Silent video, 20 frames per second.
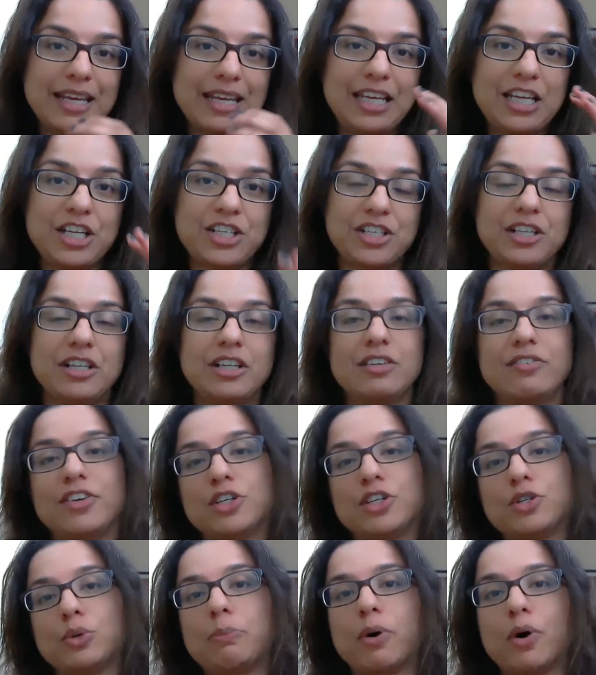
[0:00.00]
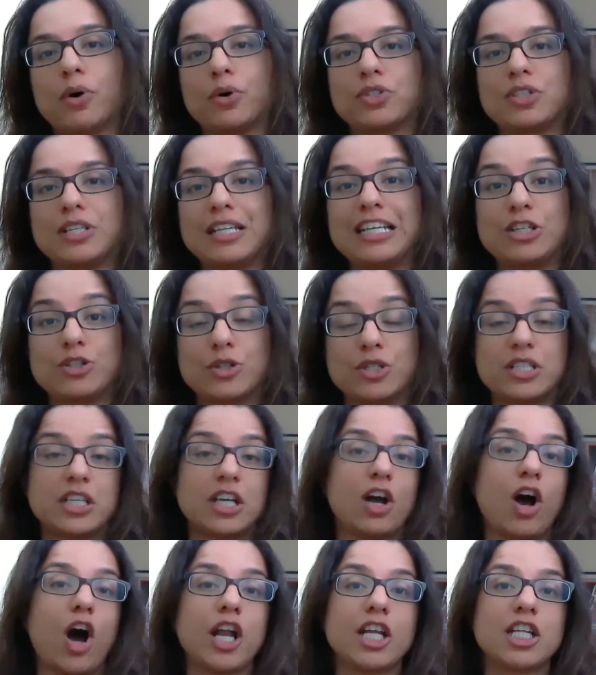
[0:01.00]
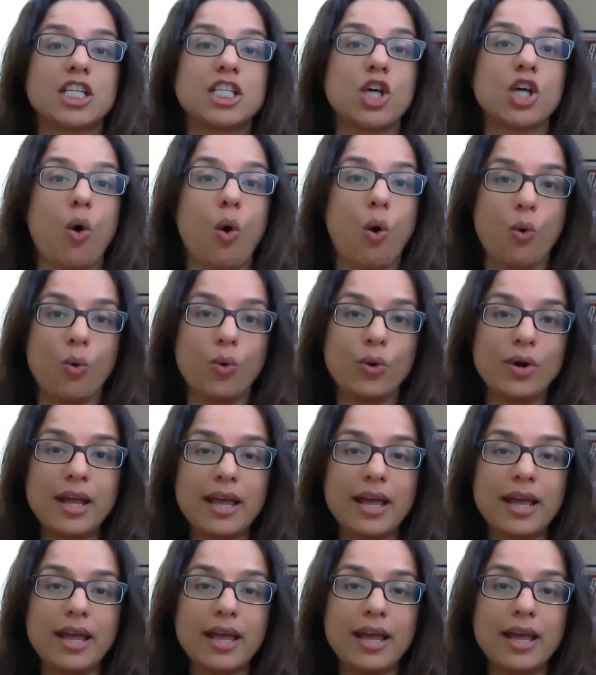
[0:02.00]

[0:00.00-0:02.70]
each individual post interesting on its own,